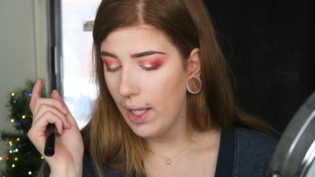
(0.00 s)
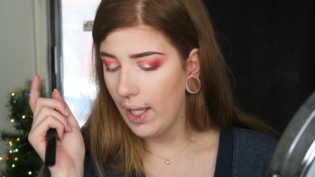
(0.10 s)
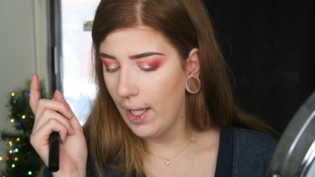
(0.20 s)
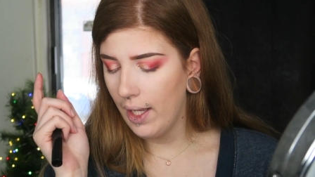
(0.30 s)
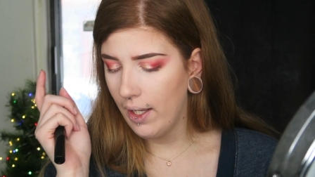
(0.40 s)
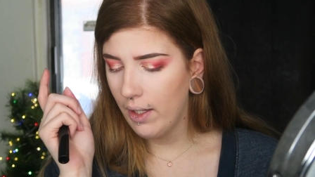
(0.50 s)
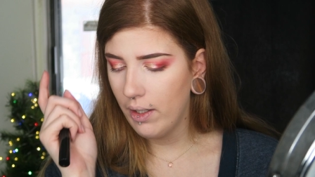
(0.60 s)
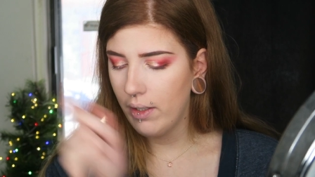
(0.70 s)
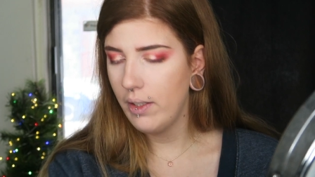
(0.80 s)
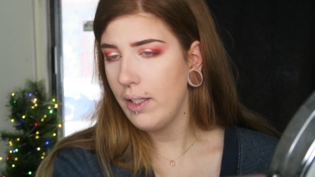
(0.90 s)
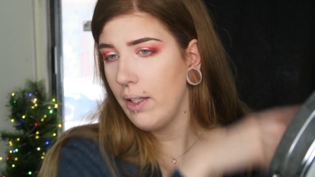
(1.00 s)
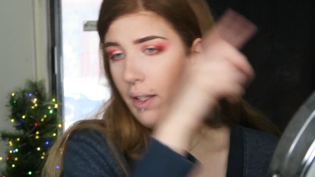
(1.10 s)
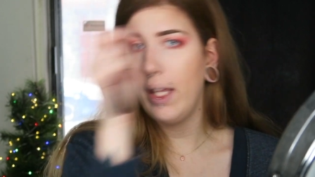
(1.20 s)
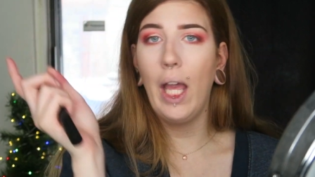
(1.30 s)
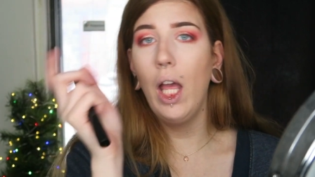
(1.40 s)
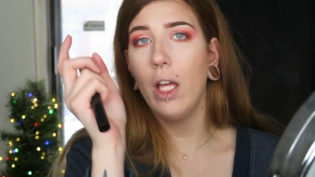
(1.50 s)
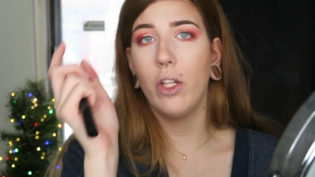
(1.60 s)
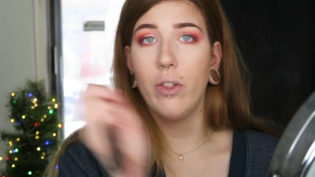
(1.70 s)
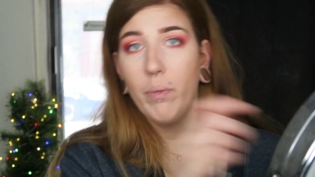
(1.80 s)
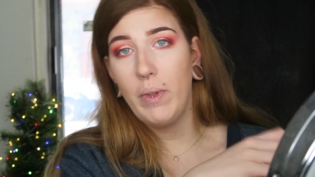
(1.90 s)
And yeah,
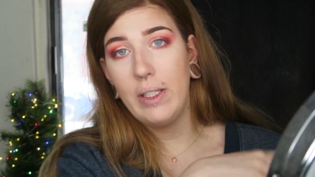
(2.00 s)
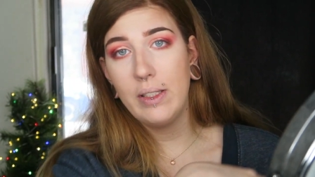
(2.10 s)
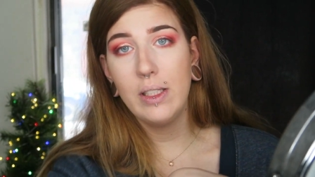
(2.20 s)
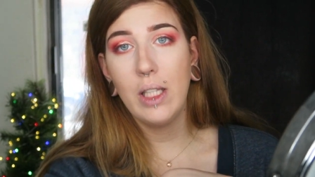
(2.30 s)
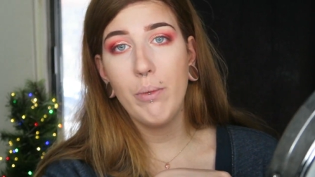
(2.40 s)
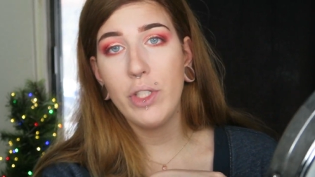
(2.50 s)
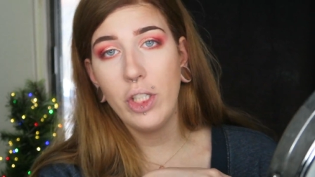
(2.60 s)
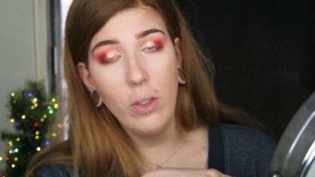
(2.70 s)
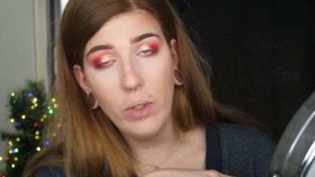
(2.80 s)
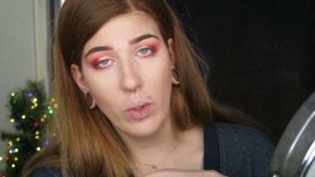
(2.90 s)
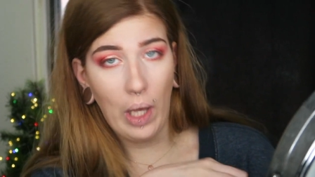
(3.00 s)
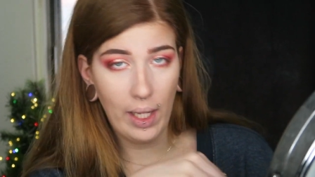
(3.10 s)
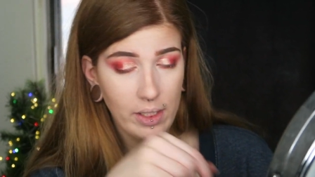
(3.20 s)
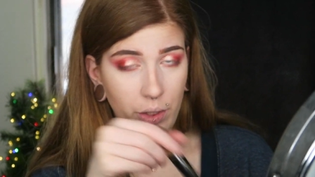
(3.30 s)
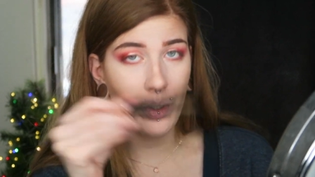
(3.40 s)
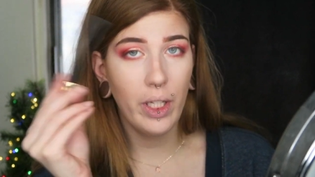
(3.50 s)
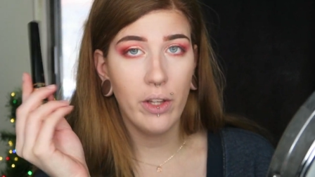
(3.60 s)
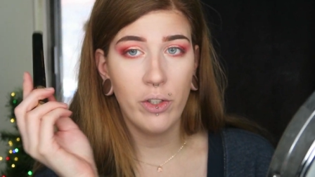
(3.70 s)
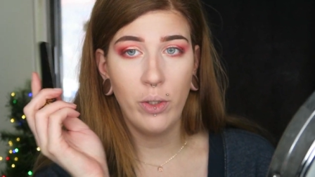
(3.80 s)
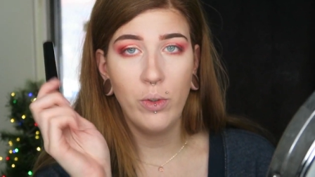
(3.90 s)
this is up to you, you guys. You can
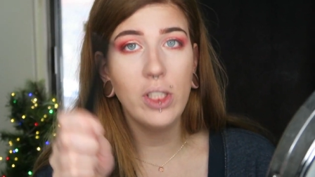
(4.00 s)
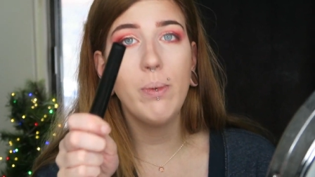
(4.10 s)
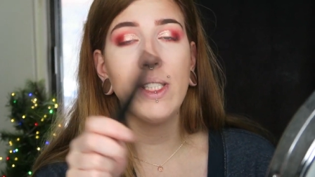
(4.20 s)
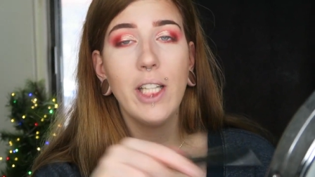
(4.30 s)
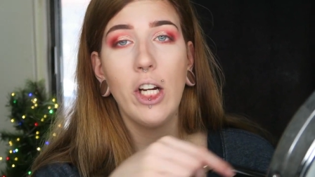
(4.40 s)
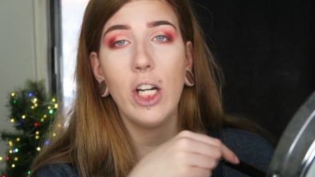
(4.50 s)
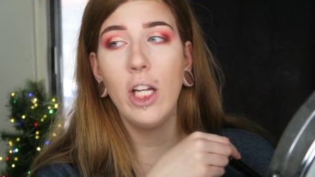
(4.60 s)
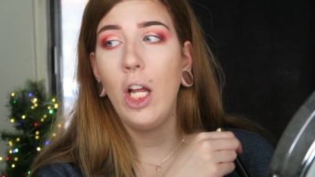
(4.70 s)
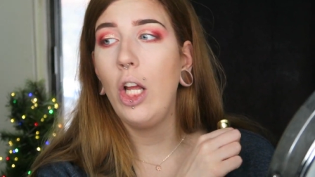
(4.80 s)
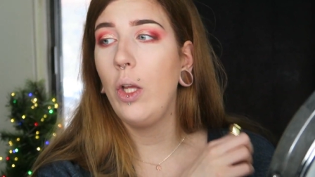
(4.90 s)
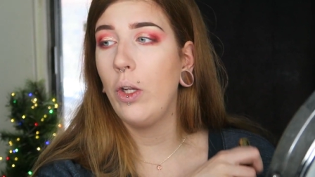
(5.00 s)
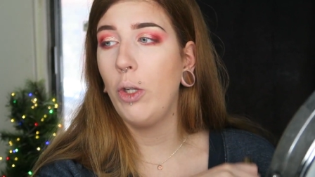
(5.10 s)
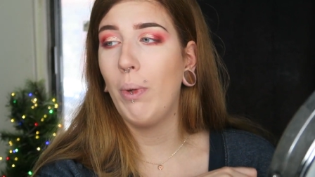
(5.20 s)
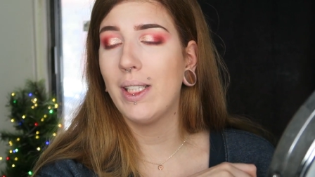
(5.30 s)
either do just mascara, you can do